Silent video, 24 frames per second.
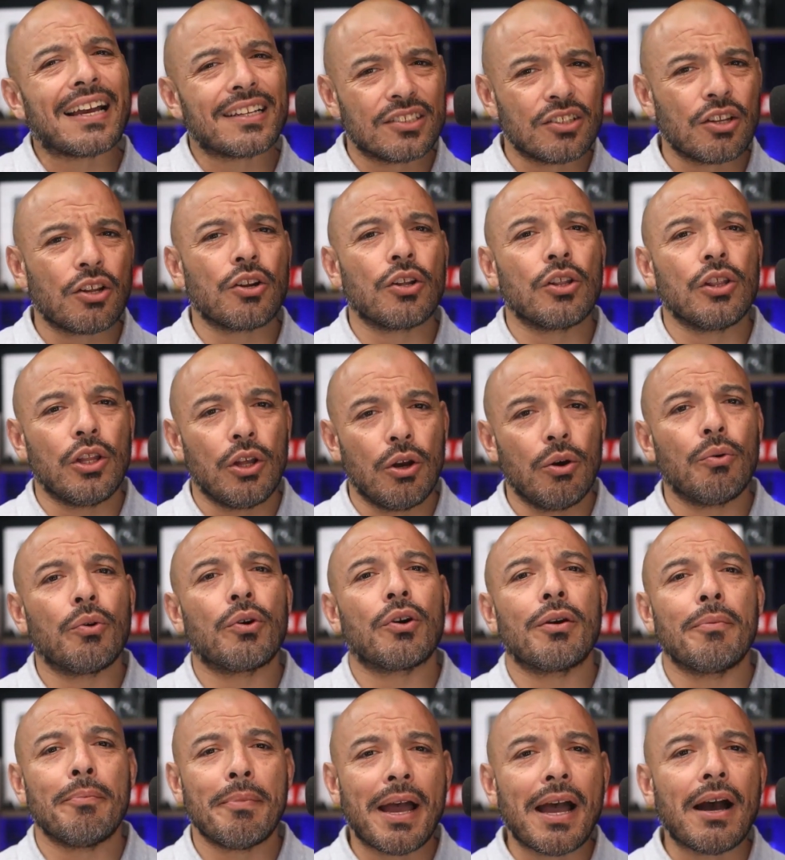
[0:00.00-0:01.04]
on a
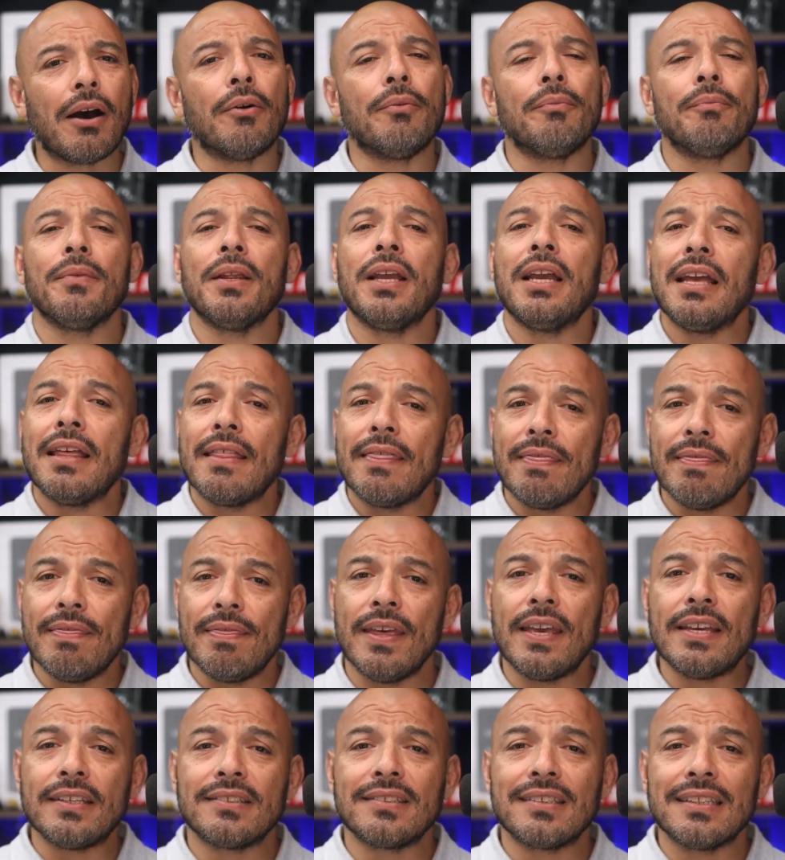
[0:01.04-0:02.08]
lower amount.
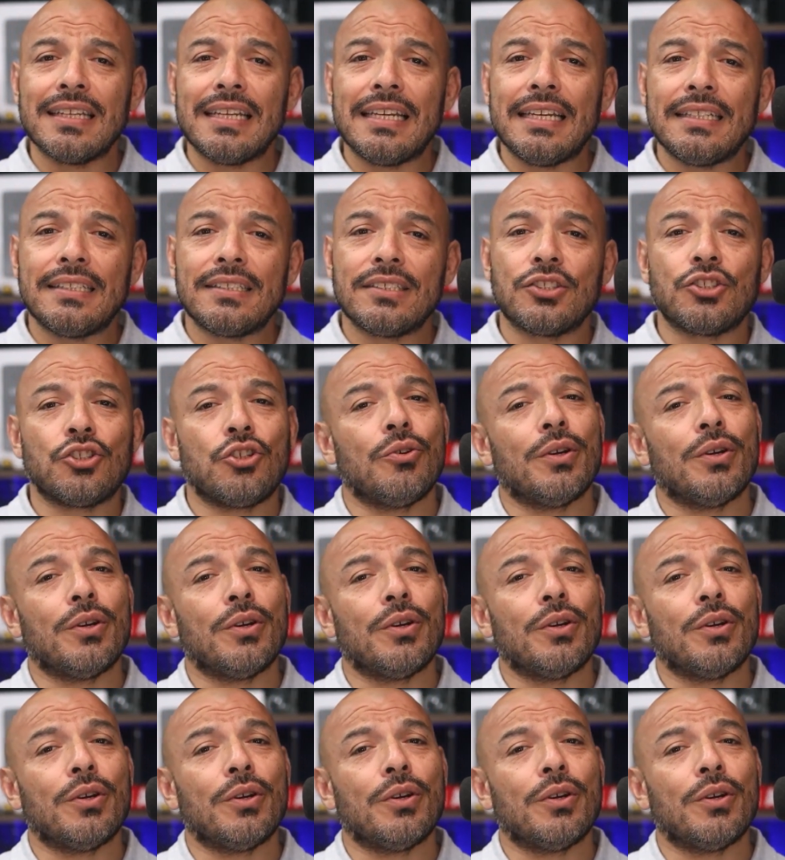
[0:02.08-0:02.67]
This leads to a